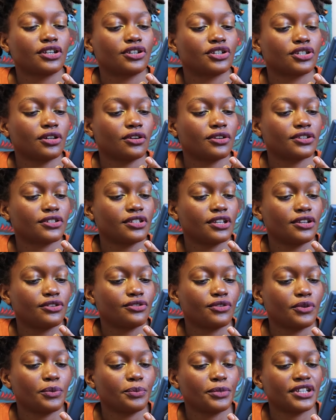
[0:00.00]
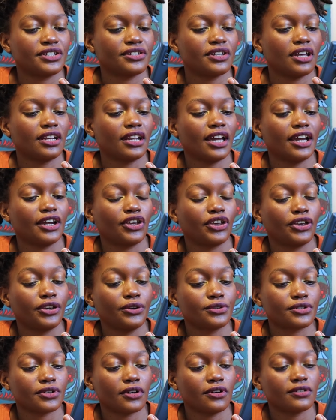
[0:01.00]
shock syndrome is an
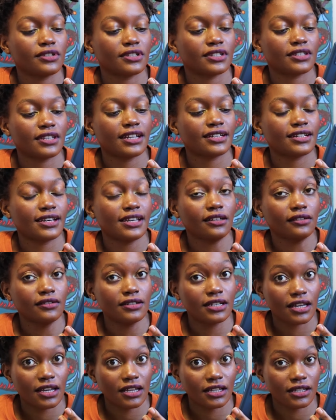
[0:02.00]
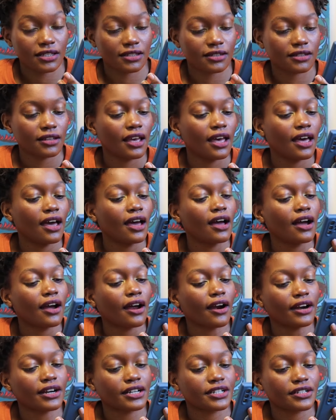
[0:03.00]
acute onset illness
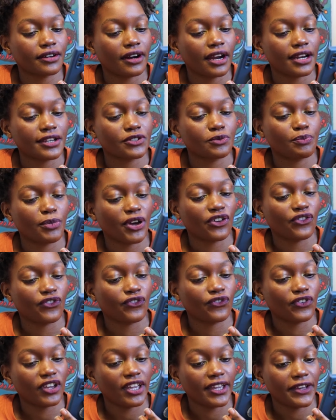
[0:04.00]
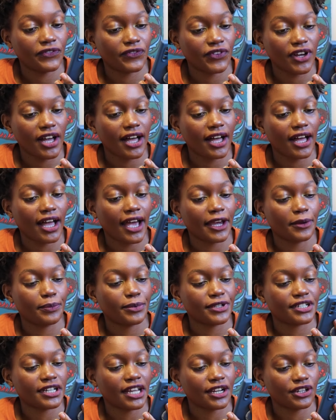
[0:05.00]
characterized by fever,
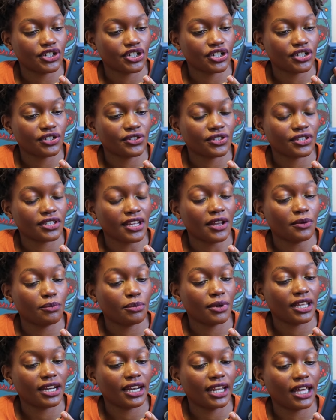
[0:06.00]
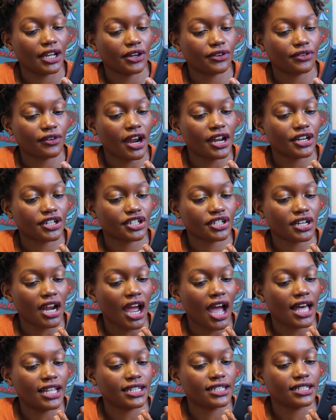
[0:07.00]
hypertension, sunburn-like rash,
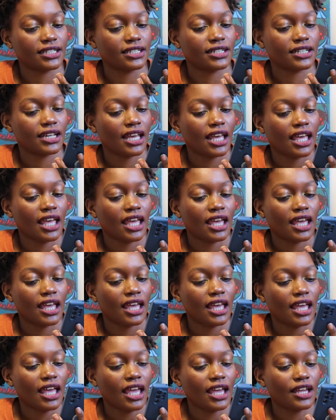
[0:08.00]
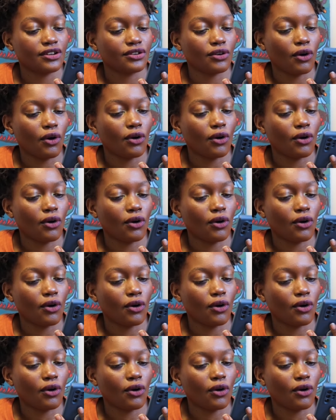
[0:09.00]
and end